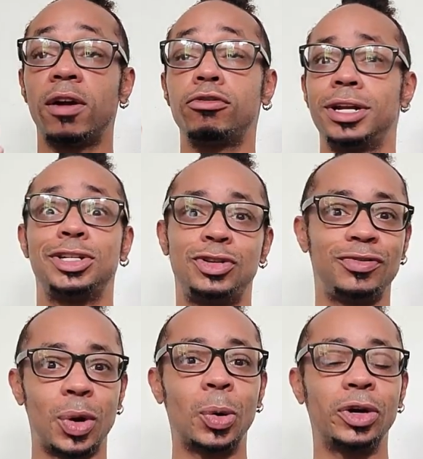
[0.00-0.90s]
it is you've
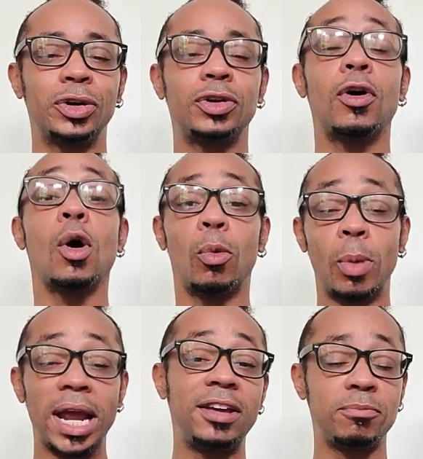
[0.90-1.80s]
ordered,
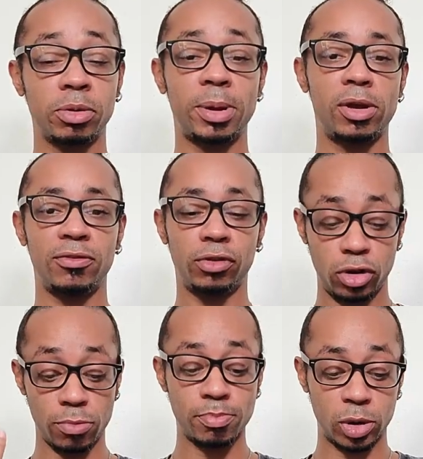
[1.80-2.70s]
waiting, preparing for
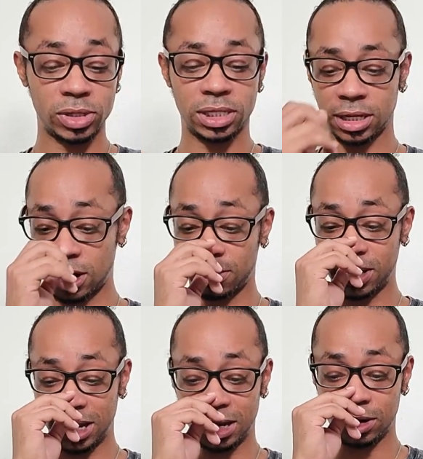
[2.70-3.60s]
your boats to come
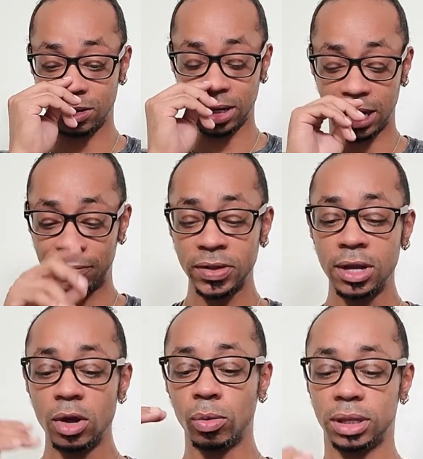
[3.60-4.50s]
in, okay?
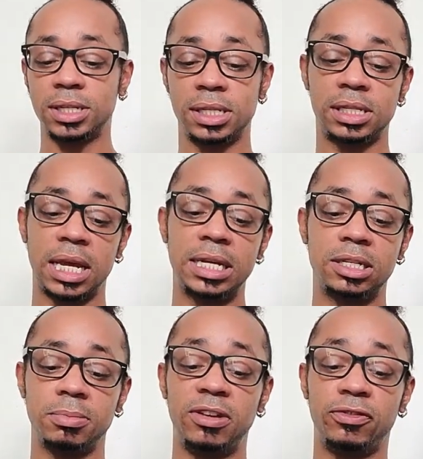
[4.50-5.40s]
What this is saying
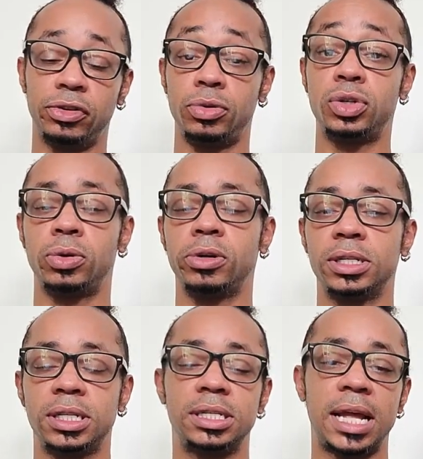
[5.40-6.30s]
to me for you,
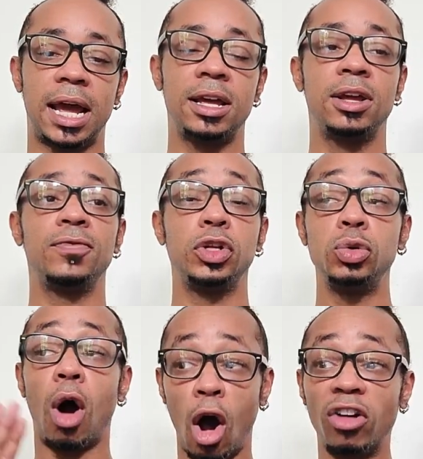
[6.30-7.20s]
Taurus, is that
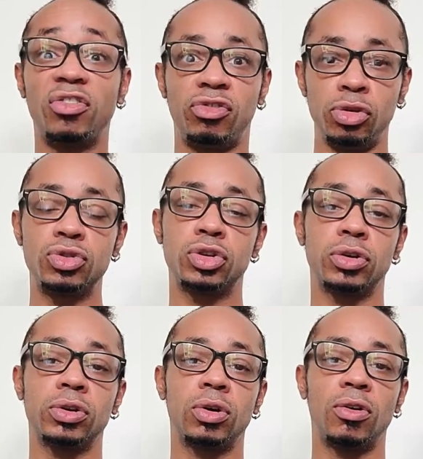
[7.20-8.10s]
you are
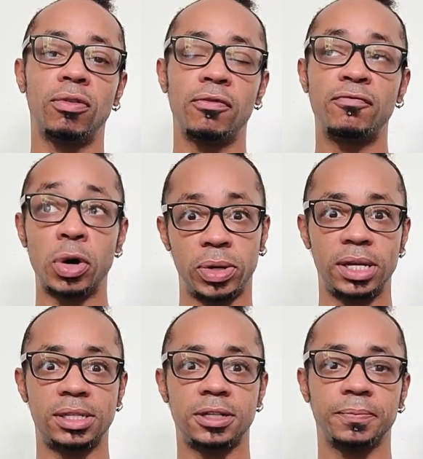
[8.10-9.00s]

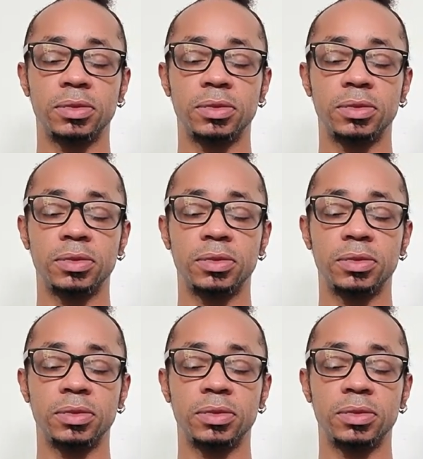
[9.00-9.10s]
future-focused.